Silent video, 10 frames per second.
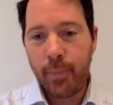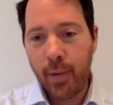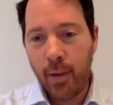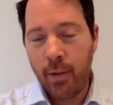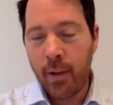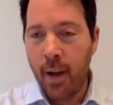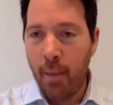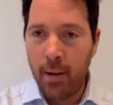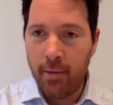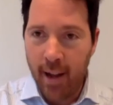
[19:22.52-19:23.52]
you know, the
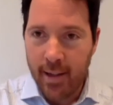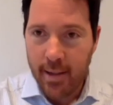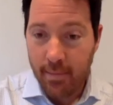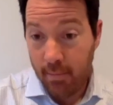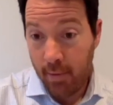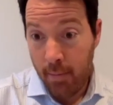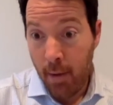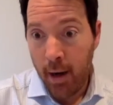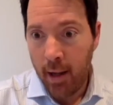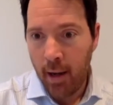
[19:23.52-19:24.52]
company raised you know,
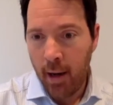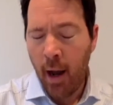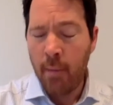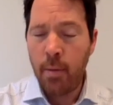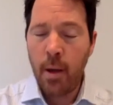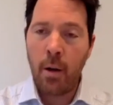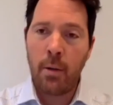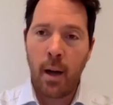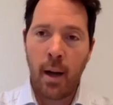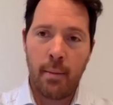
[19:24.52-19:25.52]
money at an
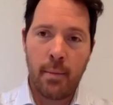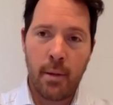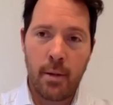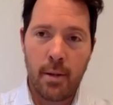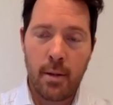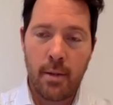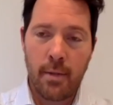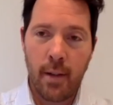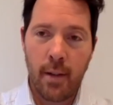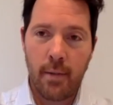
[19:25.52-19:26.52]
IPO, um, you know, to, to
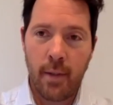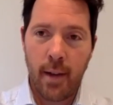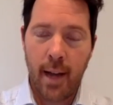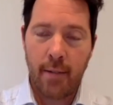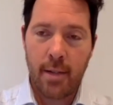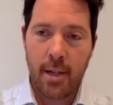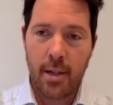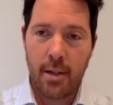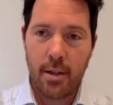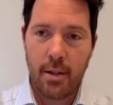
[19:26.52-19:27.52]
fund fund
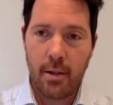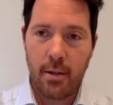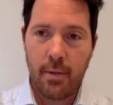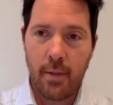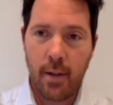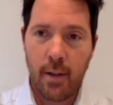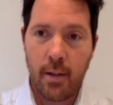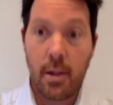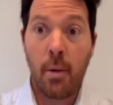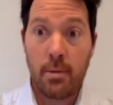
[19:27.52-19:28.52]
acquisitions, you know, to further
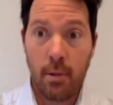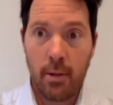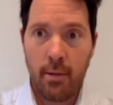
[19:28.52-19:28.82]
to go into other